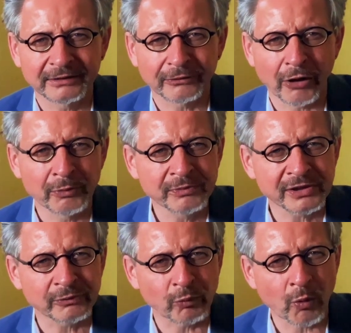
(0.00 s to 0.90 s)

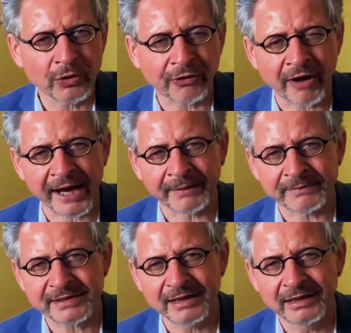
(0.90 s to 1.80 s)
Rome's war
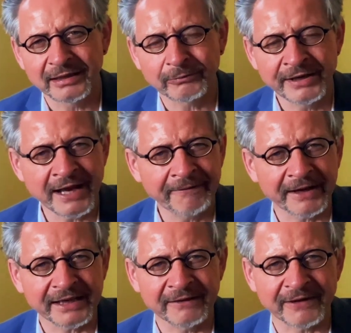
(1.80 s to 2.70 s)
crimes were never
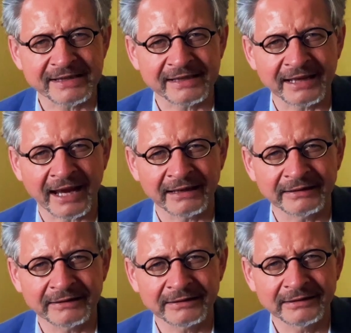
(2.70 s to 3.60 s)

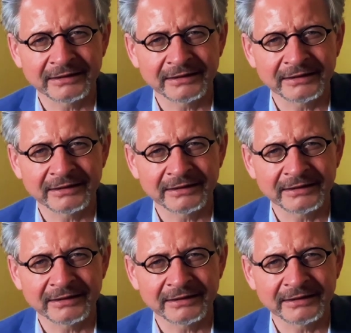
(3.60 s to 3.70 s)
investigated.